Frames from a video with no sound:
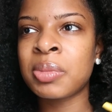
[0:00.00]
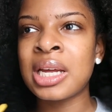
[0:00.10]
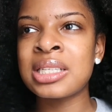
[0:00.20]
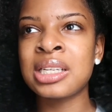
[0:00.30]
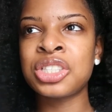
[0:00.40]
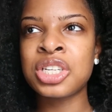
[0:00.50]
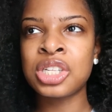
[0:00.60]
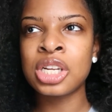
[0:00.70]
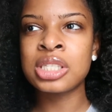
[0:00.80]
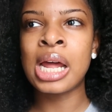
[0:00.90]
because it
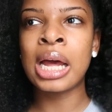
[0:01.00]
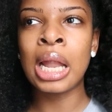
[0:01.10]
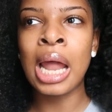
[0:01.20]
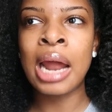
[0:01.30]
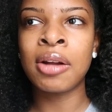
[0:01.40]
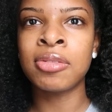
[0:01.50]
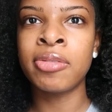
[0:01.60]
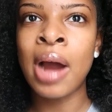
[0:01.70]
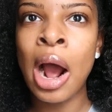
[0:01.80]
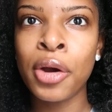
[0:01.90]
just looks like a lot of
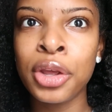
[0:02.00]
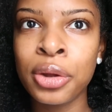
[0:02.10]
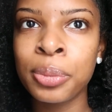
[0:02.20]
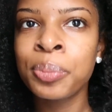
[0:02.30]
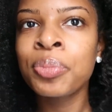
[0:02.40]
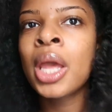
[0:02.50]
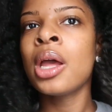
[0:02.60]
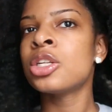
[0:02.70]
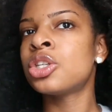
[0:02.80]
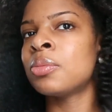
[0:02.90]
volume
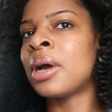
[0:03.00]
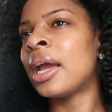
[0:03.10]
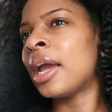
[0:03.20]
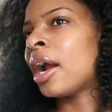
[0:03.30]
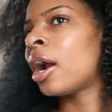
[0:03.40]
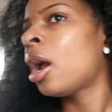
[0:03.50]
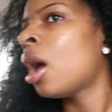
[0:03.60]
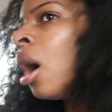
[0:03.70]
to my hair.